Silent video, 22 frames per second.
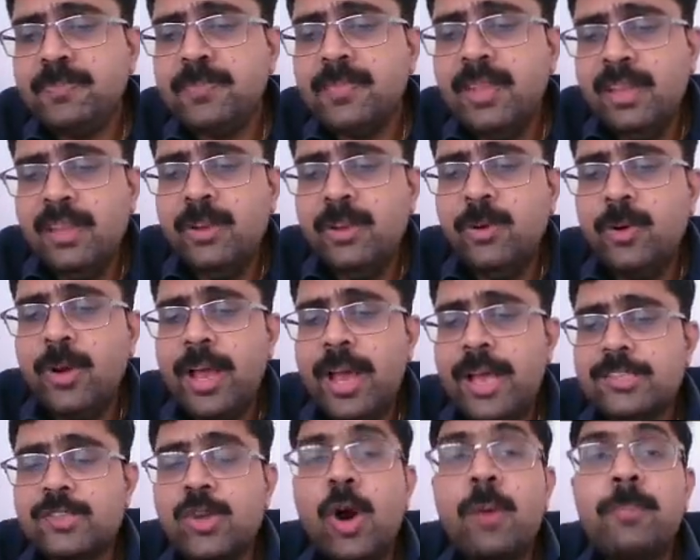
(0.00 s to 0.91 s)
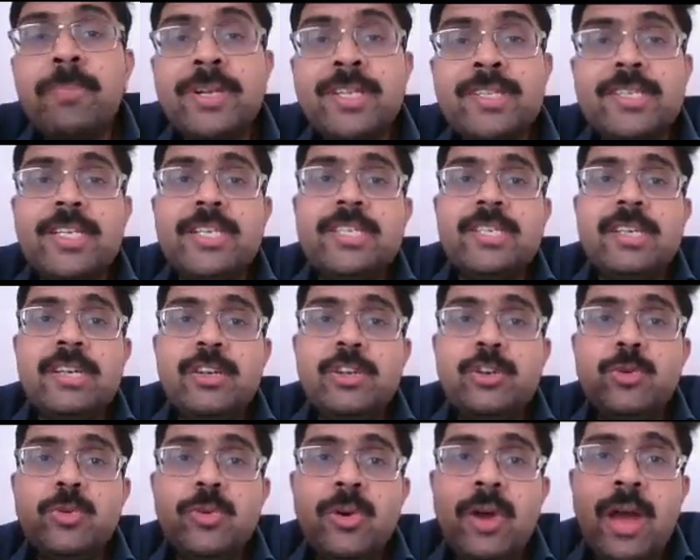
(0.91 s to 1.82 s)
as compensation
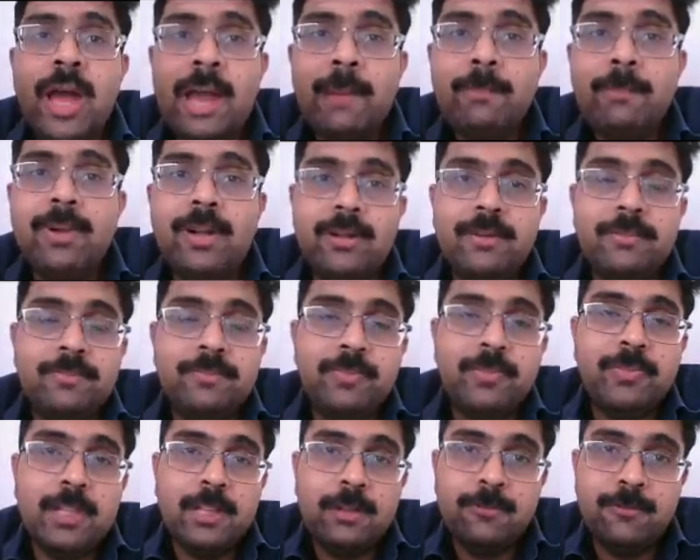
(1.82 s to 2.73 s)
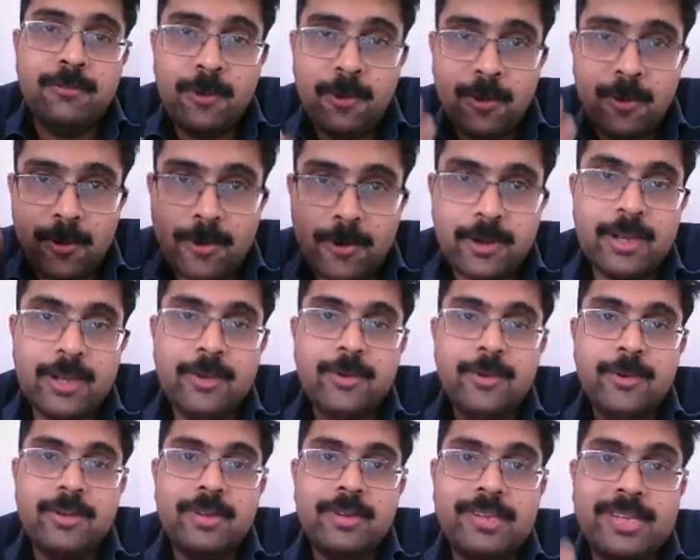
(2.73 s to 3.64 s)
to Apple for
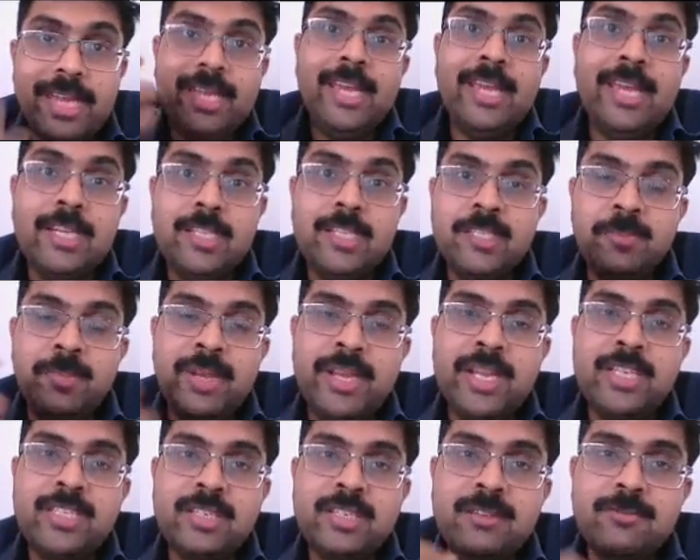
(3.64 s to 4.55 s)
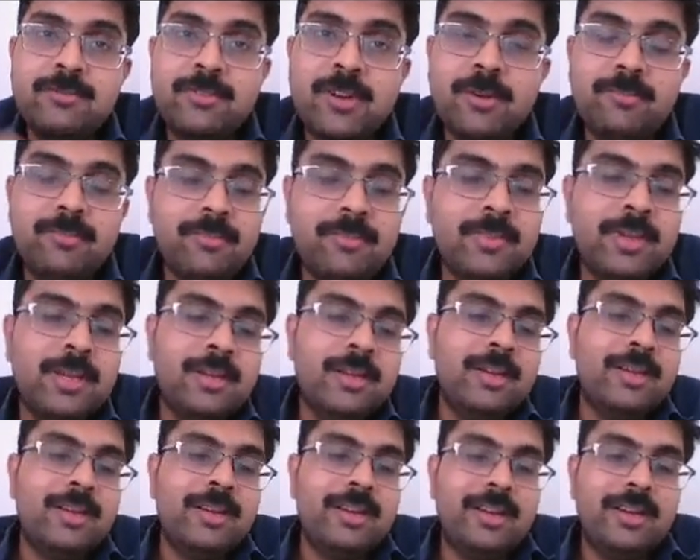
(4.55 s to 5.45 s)
taking inspiration from
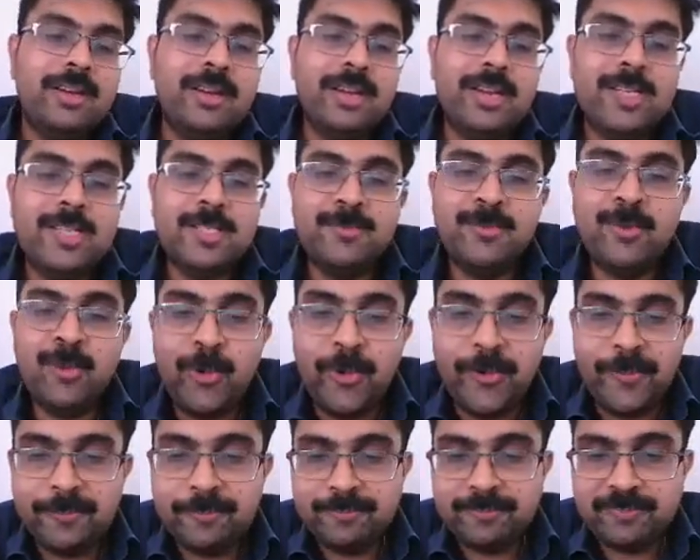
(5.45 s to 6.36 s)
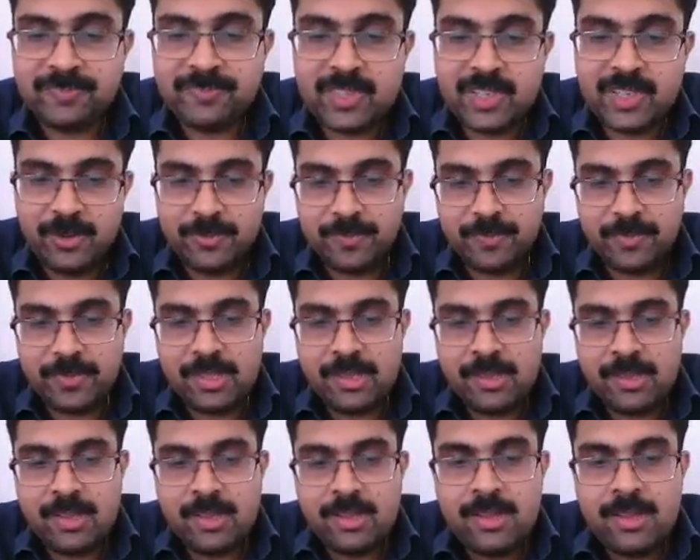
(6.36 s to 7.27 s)
its phone. Yeah.
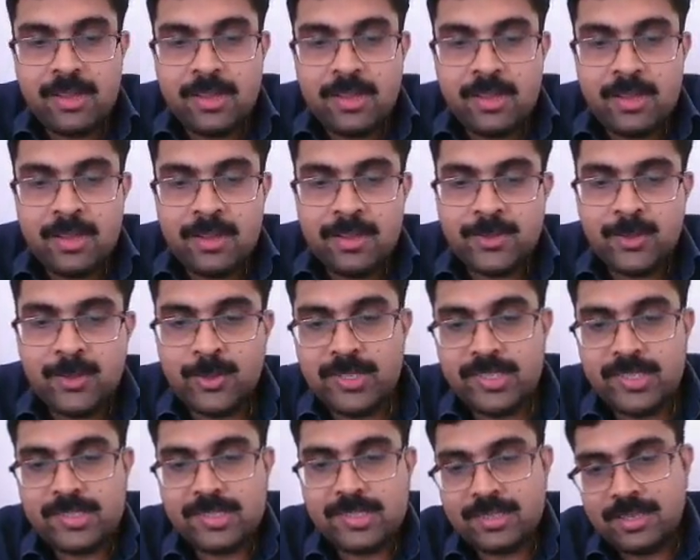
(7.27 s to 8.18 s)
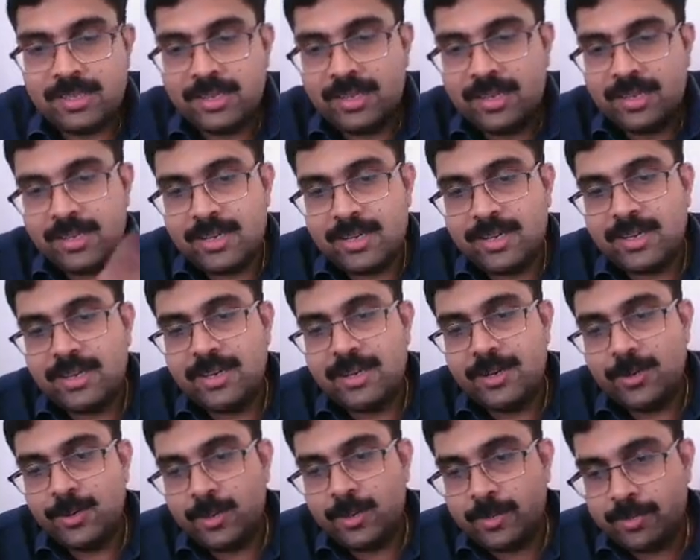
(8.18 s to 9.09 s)
So this
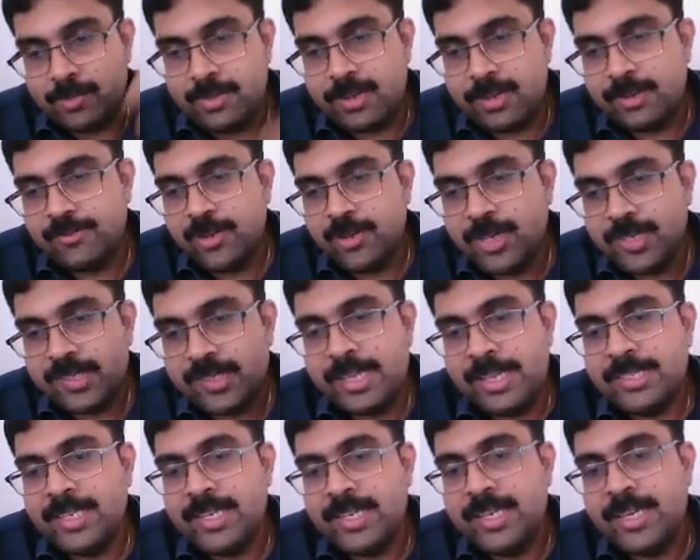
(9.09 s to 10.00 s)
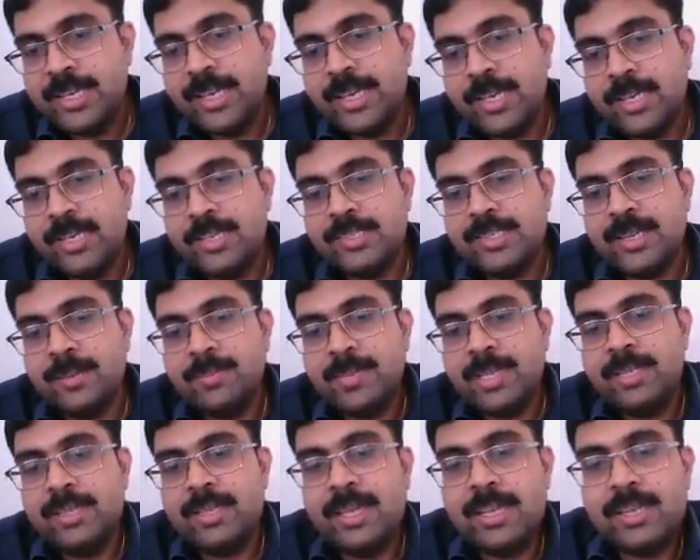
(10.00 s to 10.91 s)
reverse engineering is
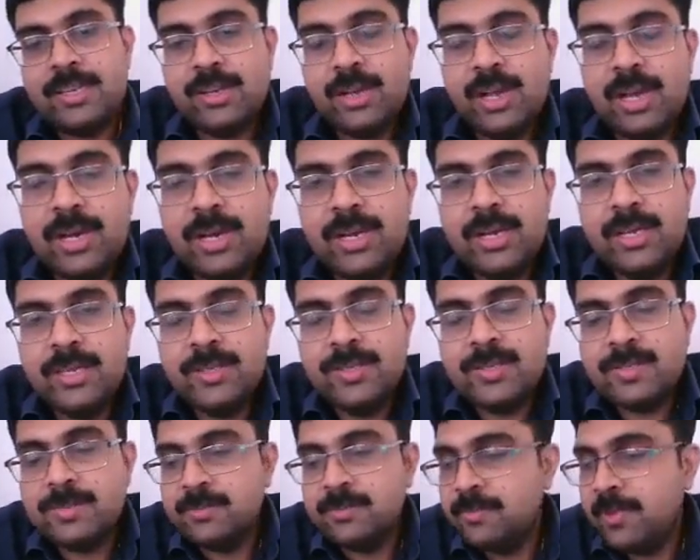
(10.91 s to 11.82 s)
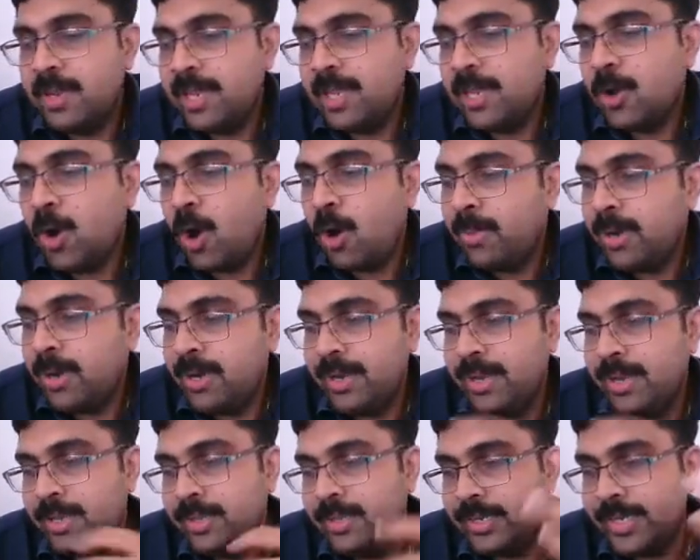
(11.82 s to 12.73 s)
something that is very common
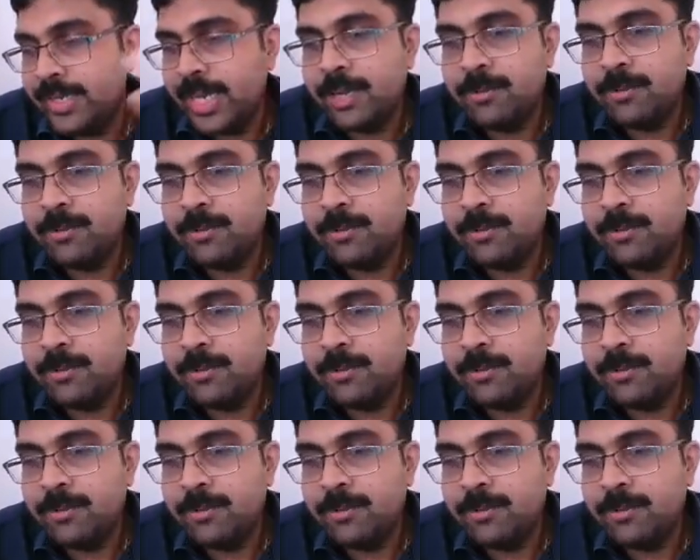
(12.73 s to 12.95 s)
in the tech